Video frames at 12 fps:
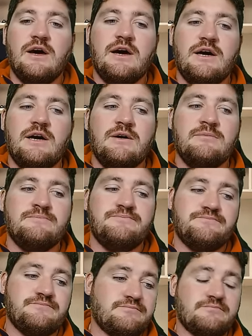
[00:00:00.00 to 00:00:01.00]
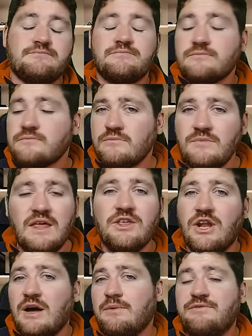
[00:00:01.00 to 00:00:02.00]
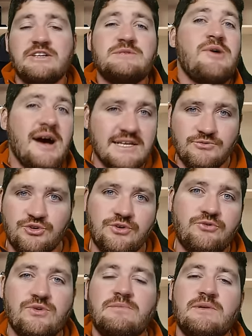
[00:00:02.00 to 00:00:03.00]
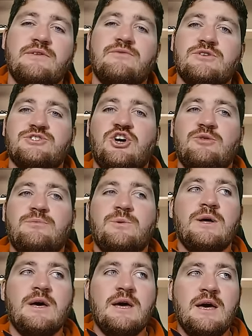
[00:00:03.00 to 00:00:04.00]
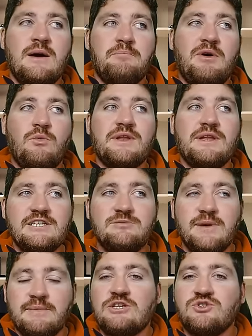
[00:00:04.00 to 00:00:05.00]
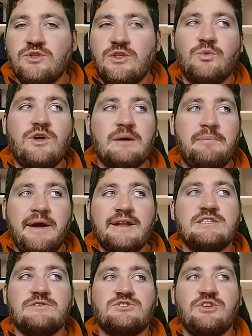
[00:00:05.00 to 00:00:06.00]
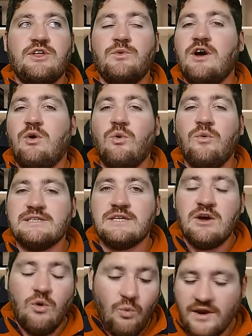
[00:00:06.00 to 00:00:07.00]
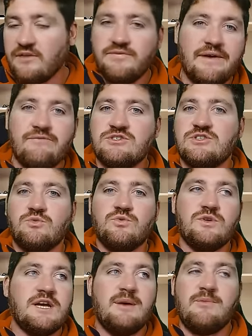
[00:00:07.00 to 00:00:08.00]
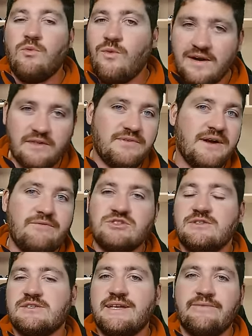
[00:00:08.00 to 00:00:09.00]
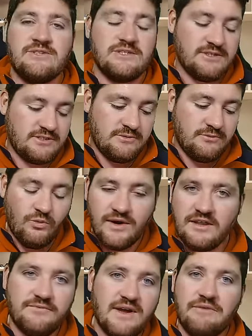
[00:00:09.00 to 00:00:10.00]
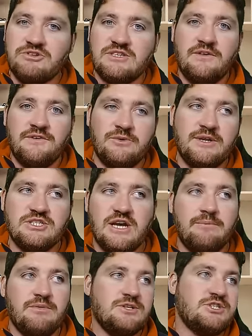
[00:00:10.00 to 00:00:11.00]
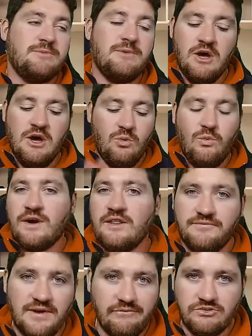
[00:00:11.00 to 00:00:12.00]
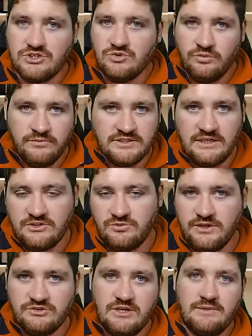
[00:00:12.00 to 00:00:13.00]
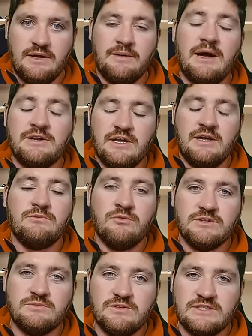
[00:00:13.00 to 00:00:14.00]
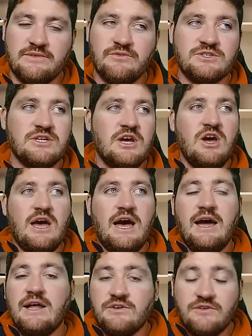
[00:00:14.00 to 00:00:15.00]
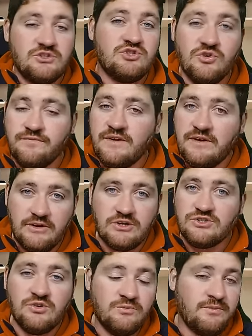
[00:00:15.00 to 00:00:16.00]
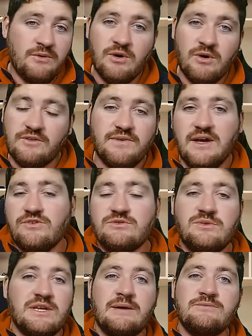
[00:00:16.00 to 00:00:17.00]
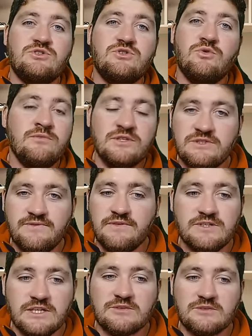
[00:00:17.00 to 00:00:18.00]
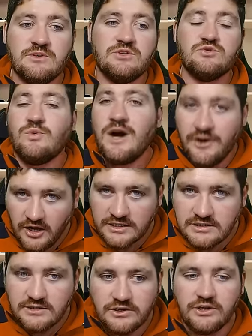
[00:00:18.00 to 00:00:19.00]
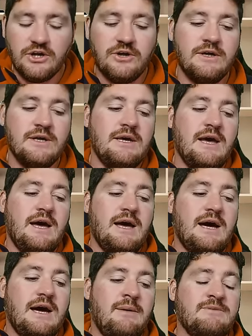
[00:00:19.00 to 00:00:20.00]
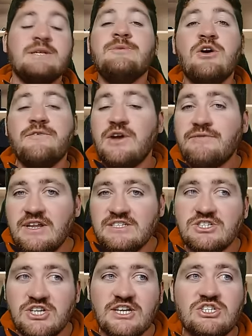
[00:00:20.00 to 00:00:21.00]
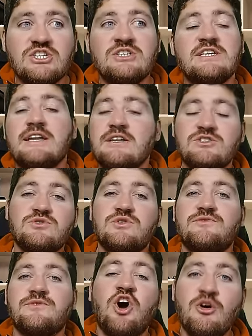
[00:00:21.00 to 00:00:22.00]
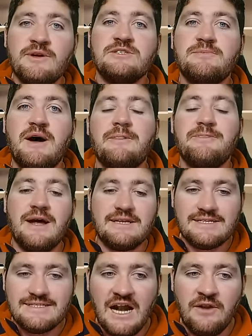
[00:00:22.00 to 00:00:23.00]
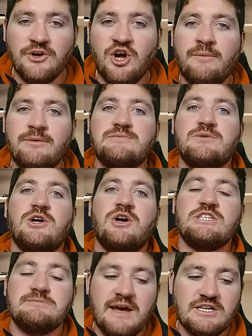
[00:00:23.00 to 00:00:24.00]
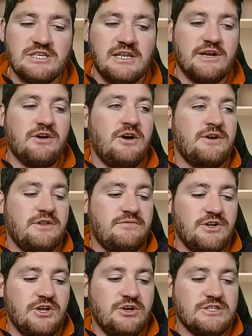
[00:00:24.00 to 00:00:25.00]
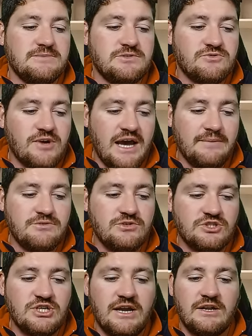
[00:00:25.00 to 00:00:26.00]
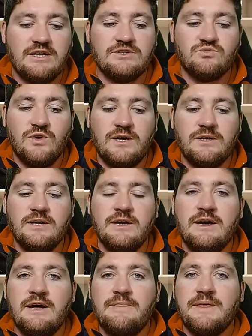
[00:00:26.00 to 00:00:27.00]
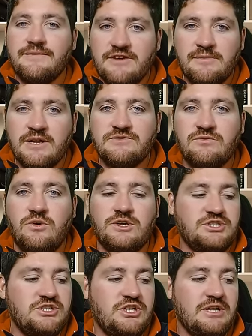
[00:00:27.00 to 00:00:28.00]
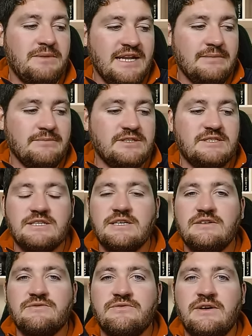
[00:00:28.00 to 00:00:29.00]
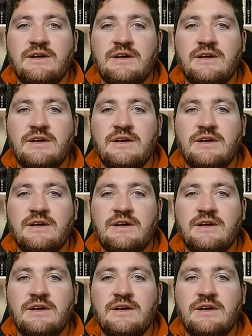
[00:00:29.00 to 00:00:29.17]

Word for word: Um, you know, I'd be very surprised if we do the three P, for example. But we need to be make sure that we are competitive, so that we are always one of the favorites in the World Cup, one of the favorites in the Seven System, one of the favorites at Under Twenty Championship, one of the favorites in the Women's Under Twenty cha- uh, Under uh, Women's Sevens, and soon, very soon, be one of the favorites when it comes to the Women's 15s. Because why not? You know. Um, so let me know if you have any suggestions, any sort of comments about that down in the comments below. Smash a like on the video, subscribe to the channel as well. Thank you very much for watching. My name is Steve.